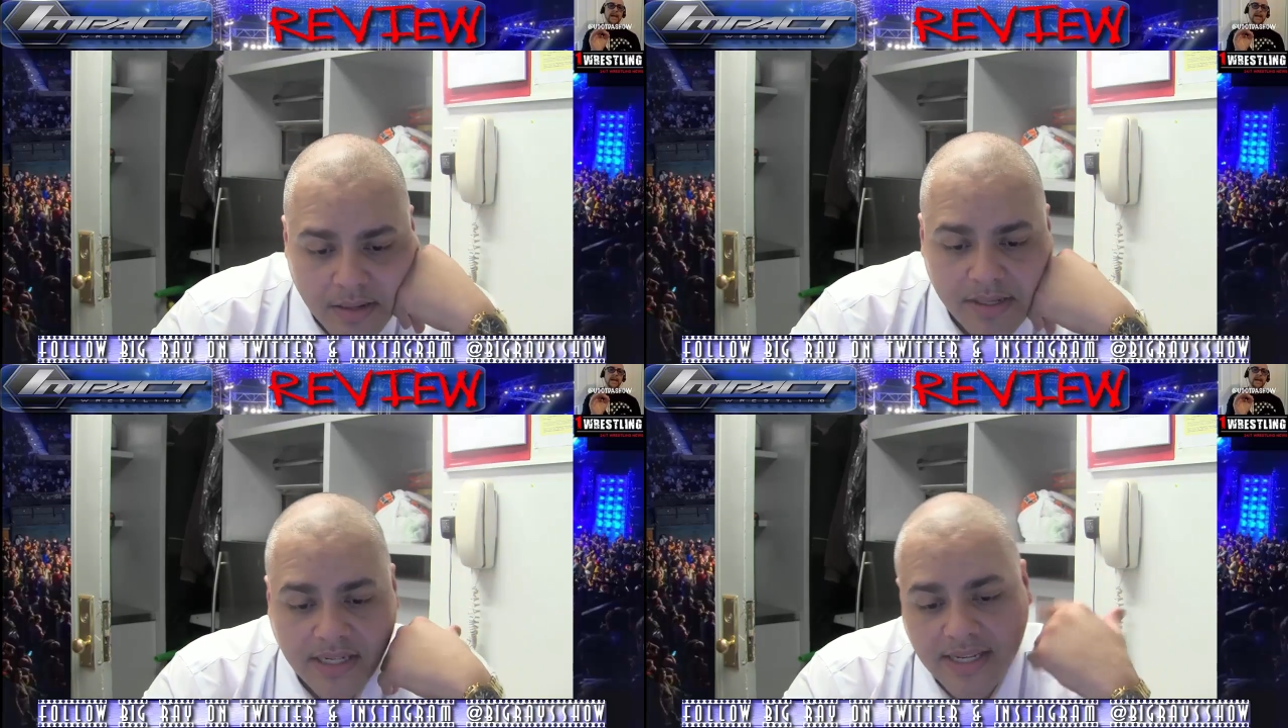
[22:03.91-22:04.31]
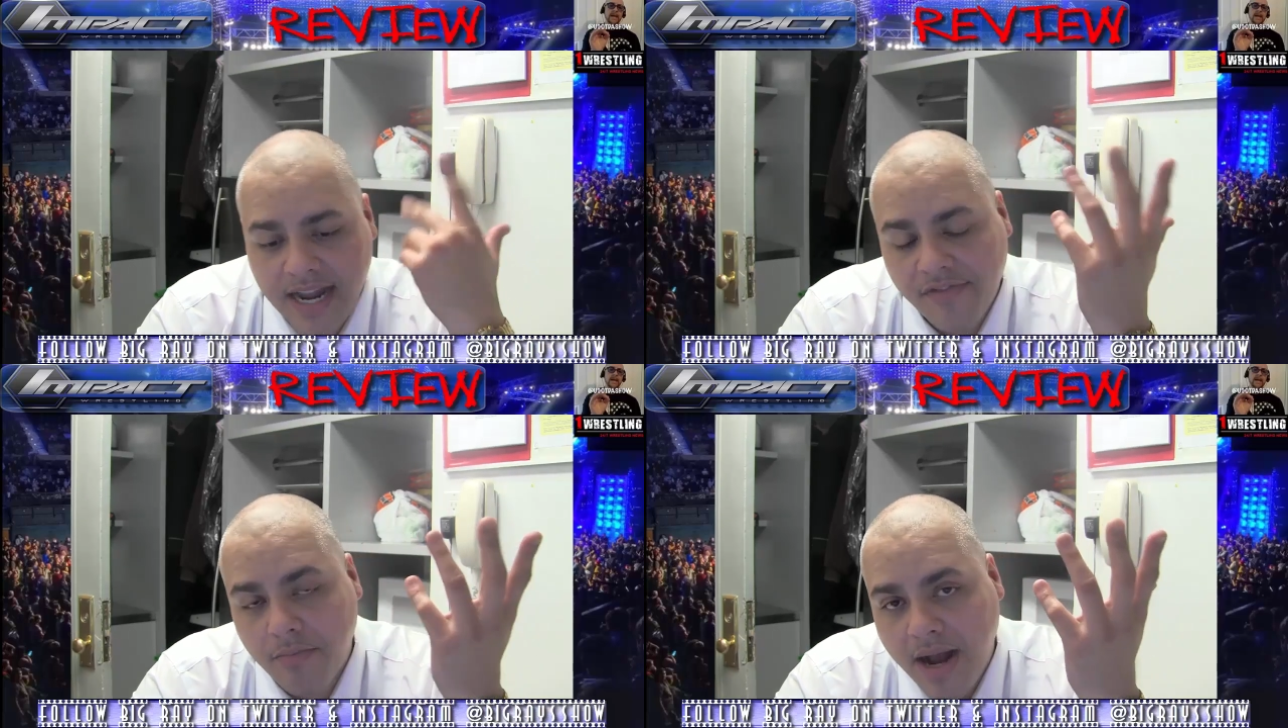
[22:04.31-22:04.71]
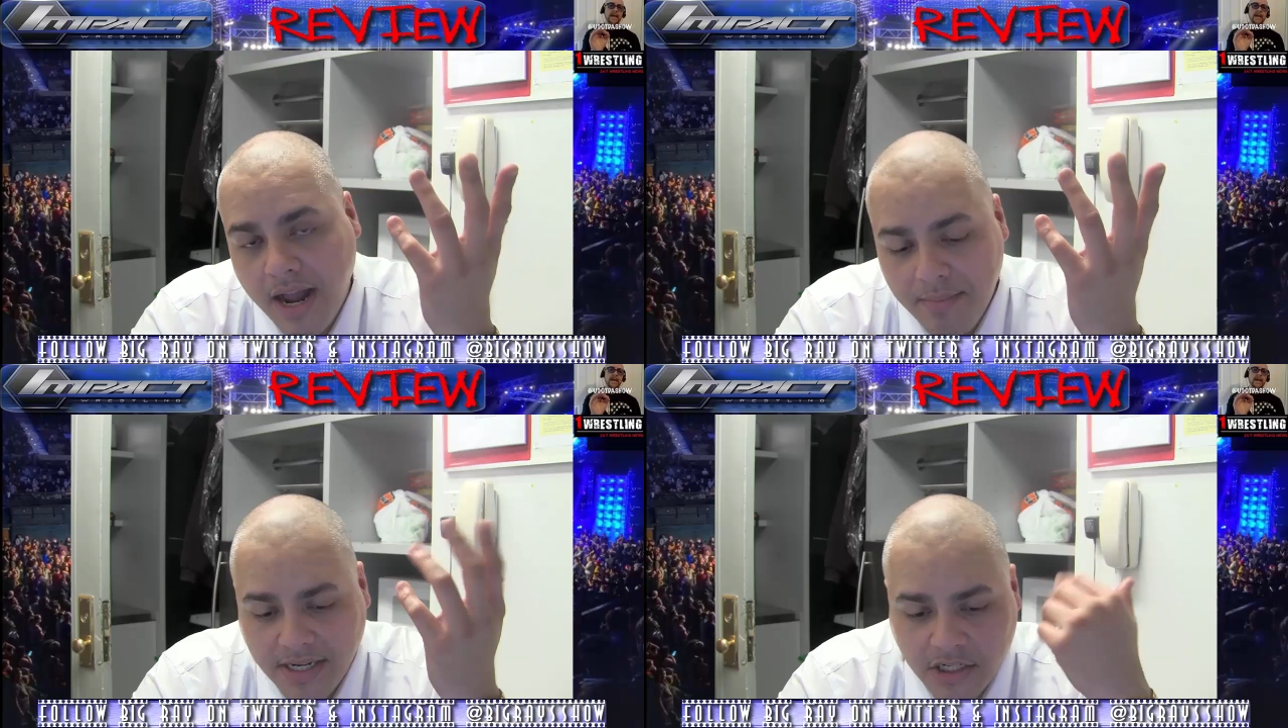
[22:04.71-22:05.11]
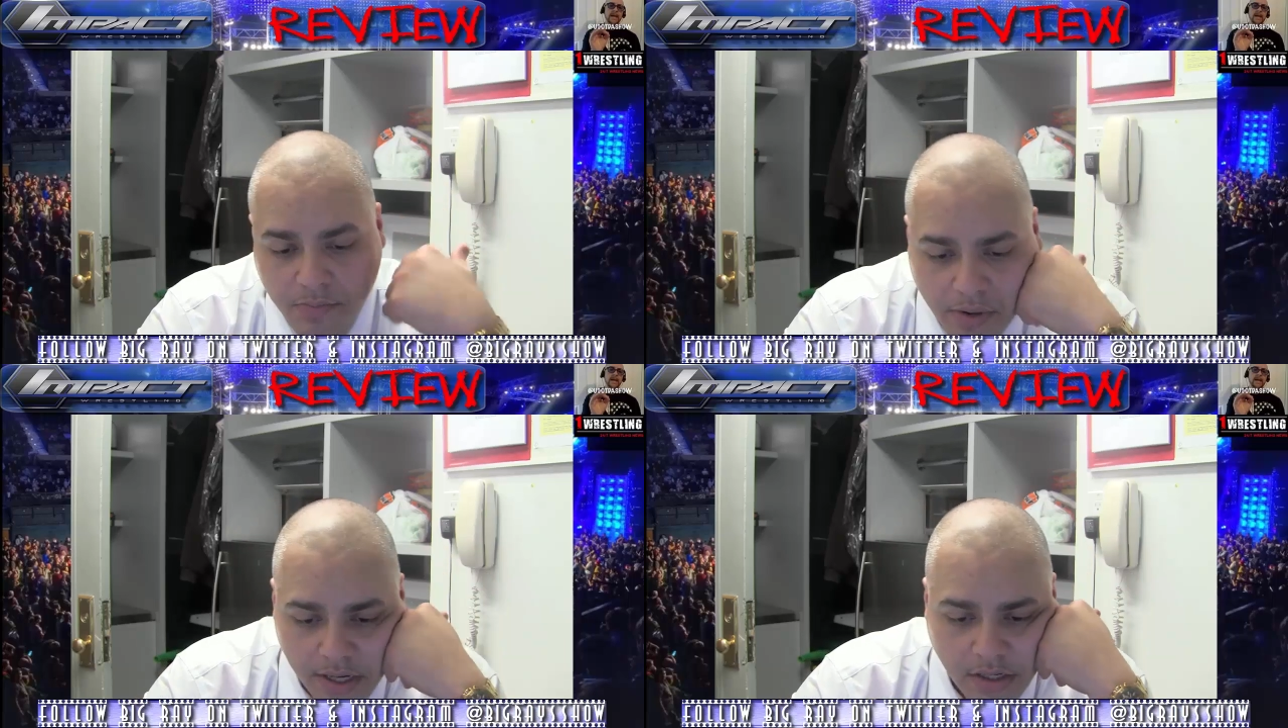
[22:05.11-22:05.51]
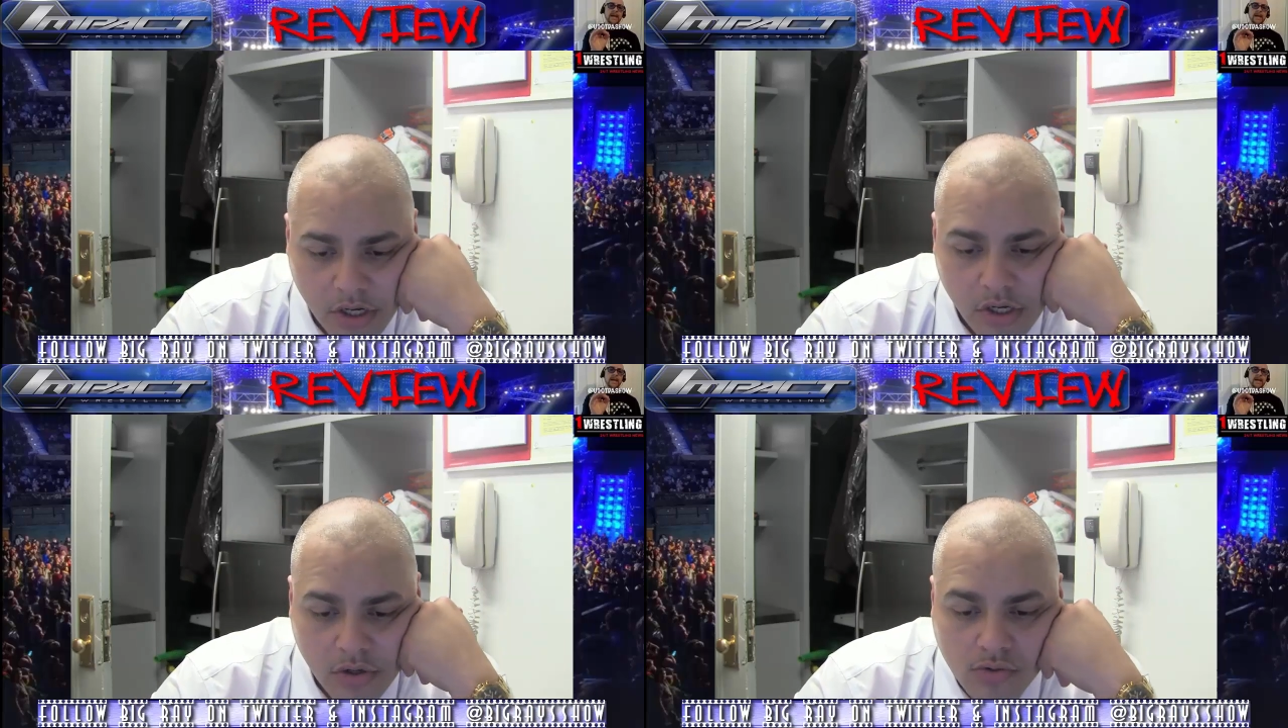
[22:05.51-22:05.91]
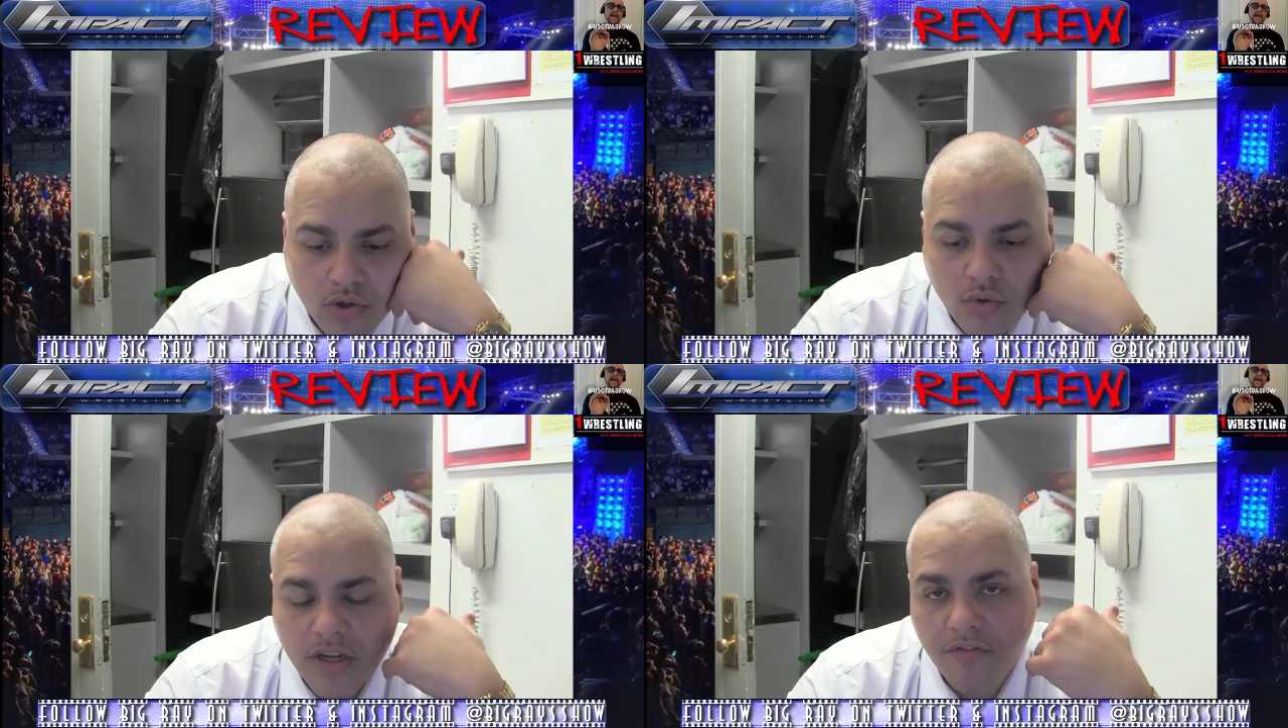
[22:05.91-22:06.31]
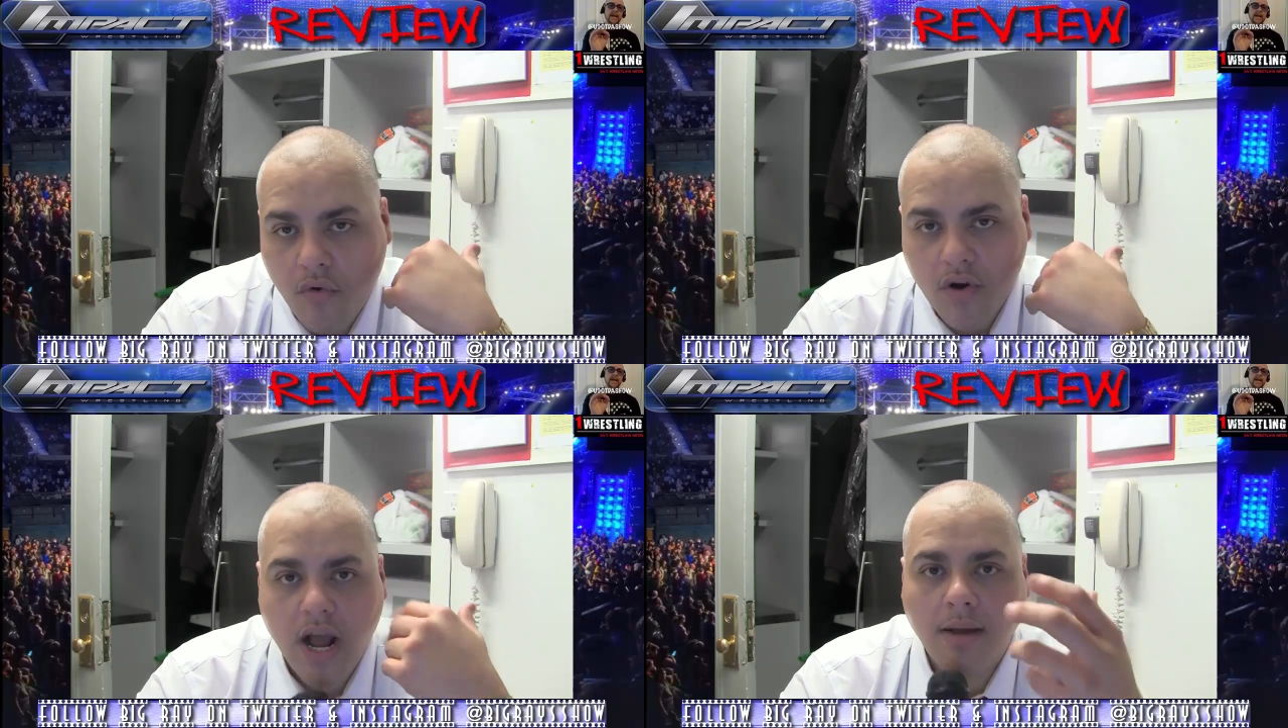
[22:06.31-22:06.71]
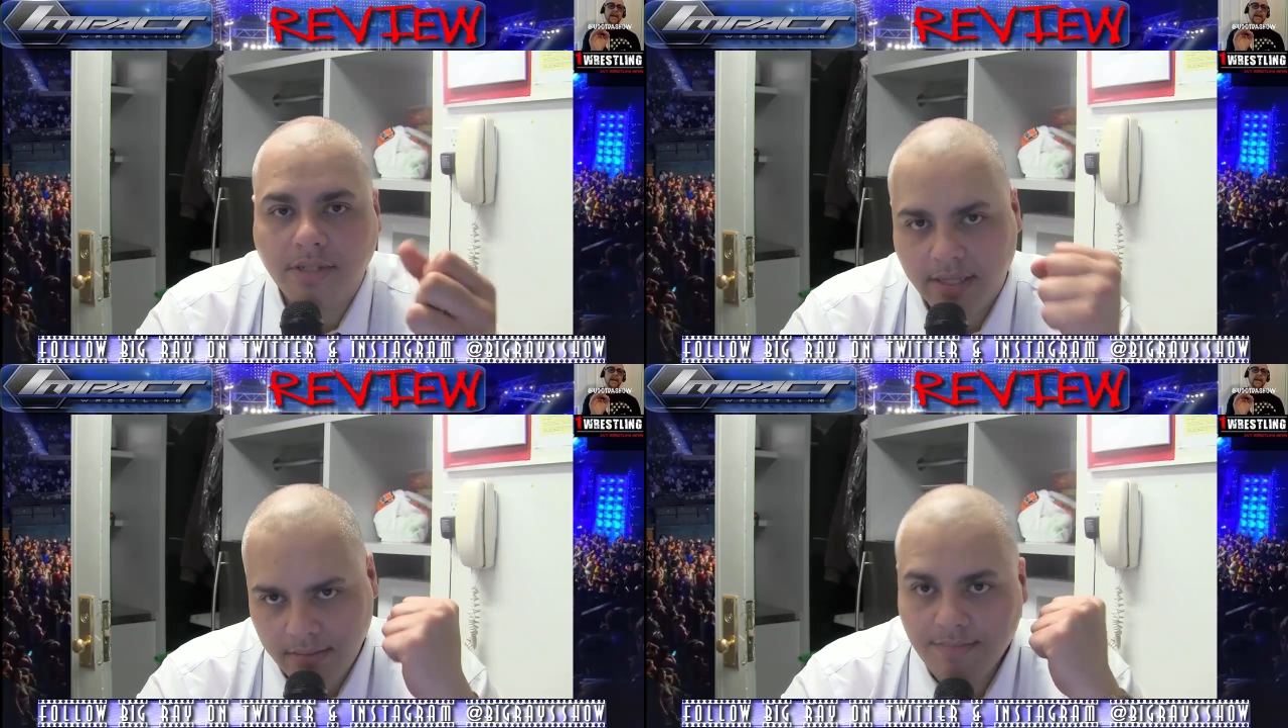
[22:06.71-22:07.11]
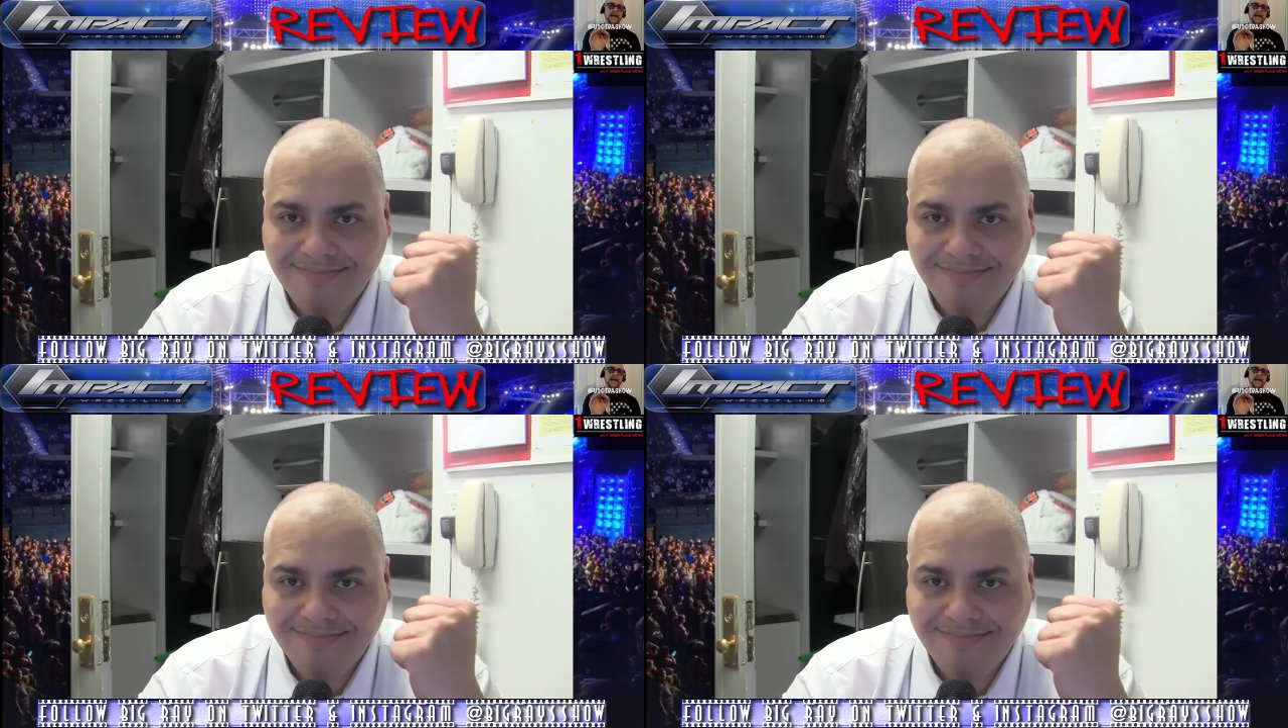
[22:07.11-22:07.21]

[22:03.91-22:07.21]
but he's attacked from behind by Spud, who's using a foreign object,